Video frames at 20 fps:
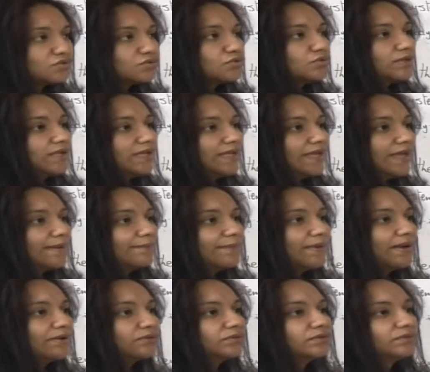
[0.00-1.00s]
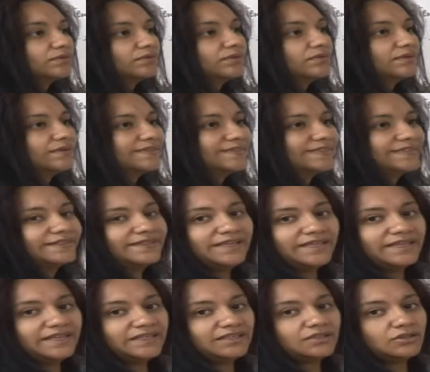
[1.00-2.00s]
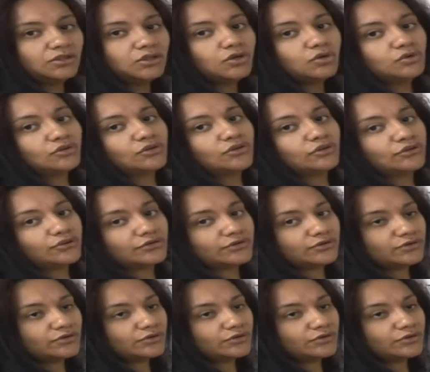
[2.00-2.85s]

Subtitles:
talking about the day longer